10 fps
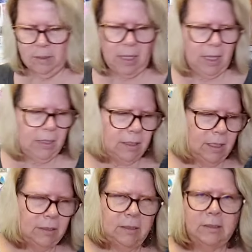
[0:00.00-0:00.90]

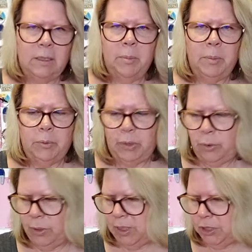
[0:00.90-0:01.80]
and some people would
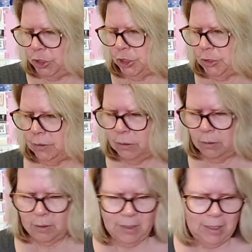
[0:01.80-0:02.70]
cringe,
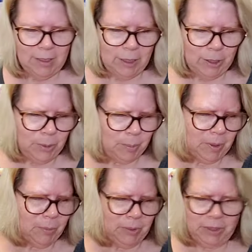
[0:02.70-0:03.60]

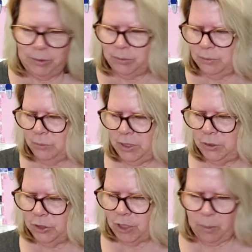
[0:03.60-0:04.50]
but when you
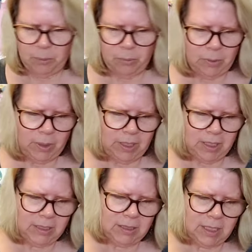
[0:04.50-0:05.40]
sharpen with one of
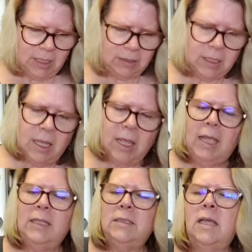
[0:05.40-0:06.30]
these things,
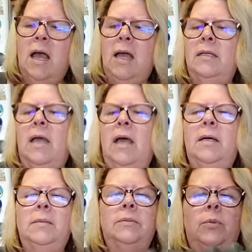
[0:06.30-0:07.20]
it's got
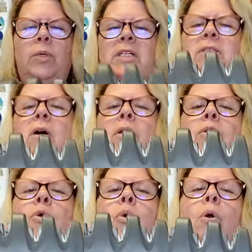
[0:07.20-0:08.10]
what is called
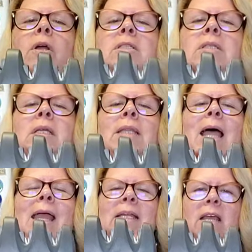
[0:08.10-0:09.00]
coarse,
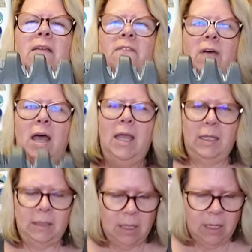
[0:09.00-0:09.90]
light, and
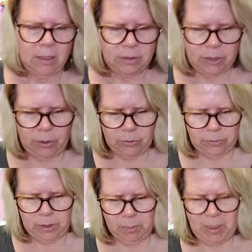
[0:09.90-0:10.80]
fine. So
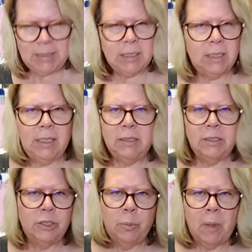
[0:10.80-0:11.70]
basically it's
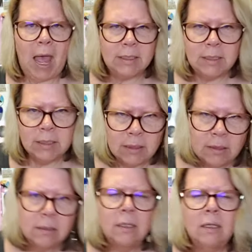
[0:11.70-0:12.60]
2
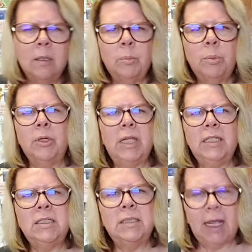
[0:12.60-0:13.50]
passes per
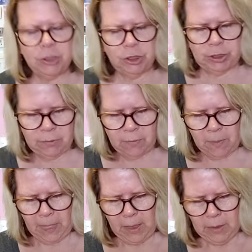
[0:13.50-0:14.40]
each section.
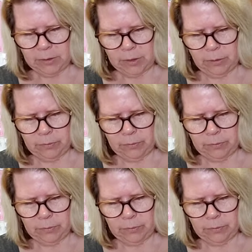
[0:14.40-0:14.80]
So